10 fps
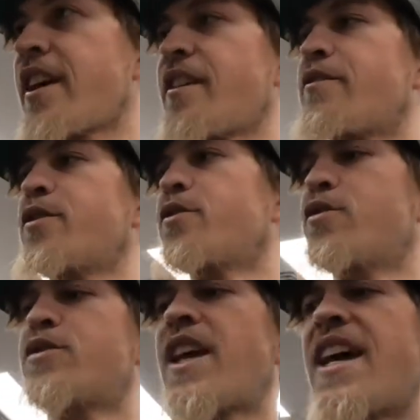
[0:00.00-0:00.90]
and a few
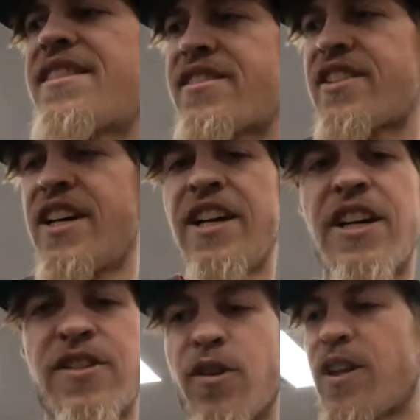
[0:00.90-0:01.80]
loose ends.
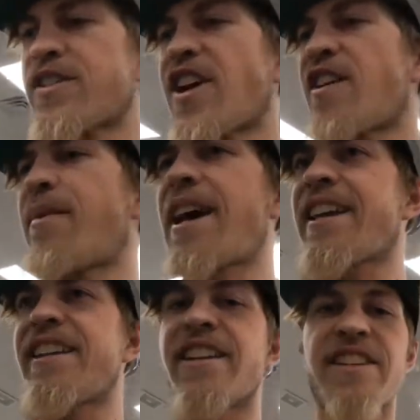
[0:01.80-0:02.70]
So let's dive
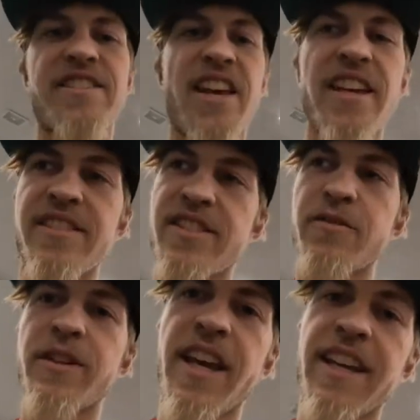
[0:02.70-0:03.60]
back into this thing and see
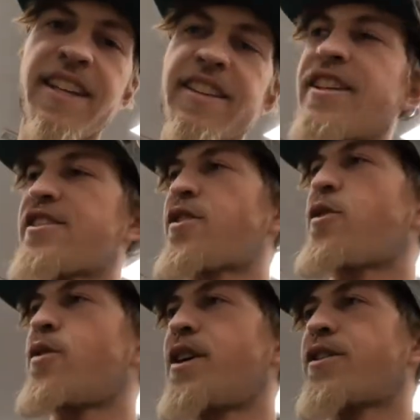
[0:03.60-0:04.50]
if we can't get this
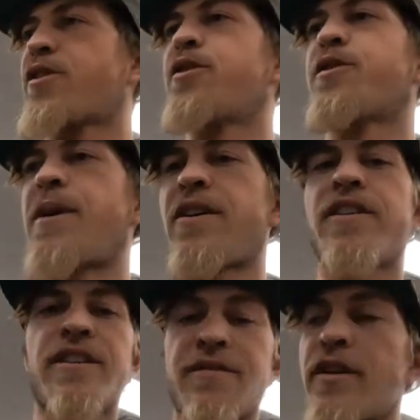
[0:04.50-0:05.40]
old intercooler
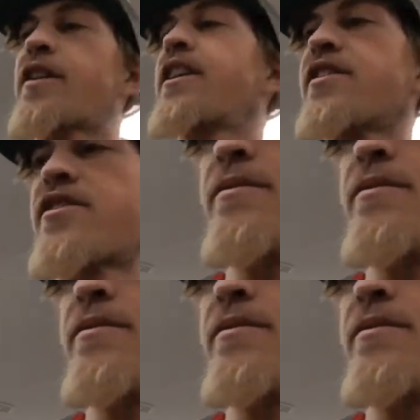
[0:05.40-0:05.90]
mounted on the front of this.